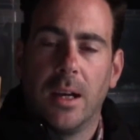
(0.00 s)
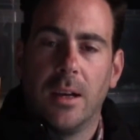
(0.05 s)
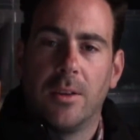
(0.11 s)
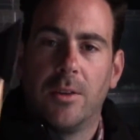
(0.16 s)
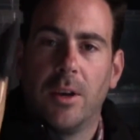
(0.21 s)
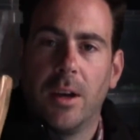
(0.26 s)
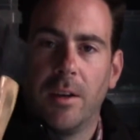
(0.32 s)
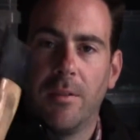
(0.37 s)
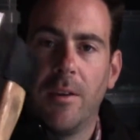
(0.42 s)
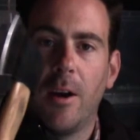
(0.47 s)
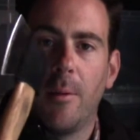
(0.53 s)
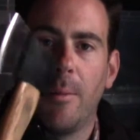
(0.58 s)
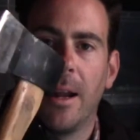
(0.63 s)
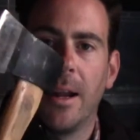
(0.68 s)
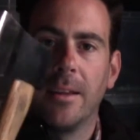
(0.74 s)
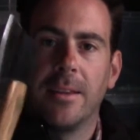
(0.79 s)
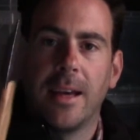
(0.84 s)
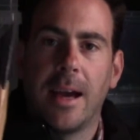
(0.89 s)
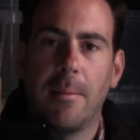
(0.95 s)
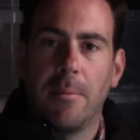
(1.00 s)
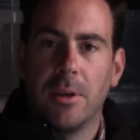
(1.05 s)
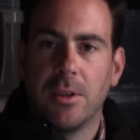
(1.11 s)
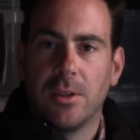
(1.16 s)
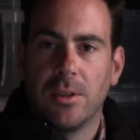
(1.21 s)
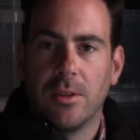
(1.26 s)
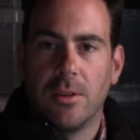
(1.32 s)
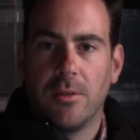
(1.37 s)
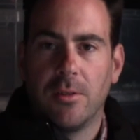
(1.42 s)
doing a fair amount of
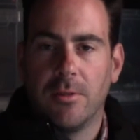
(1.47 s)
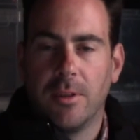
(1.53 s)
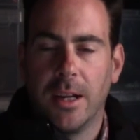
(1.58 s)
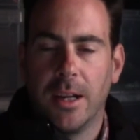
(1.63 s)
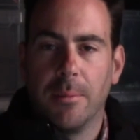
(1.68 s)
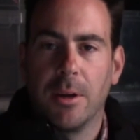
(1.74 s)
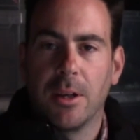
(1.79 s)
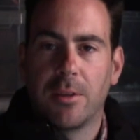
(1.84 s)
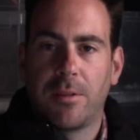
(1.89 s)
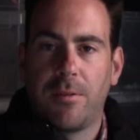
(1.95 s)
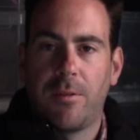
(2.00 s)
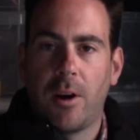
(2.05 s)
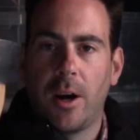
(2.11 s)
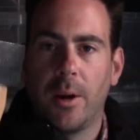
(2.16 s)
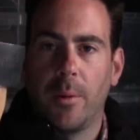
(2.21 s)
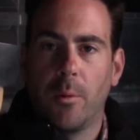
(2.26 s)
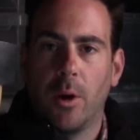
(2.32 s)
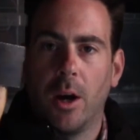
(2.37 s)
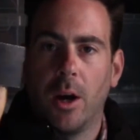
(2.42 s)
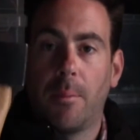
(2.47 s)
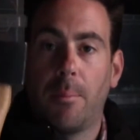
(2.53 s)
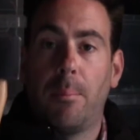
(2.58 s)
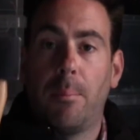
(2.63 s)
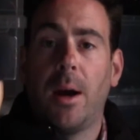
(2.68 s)
damage and not really much fine work,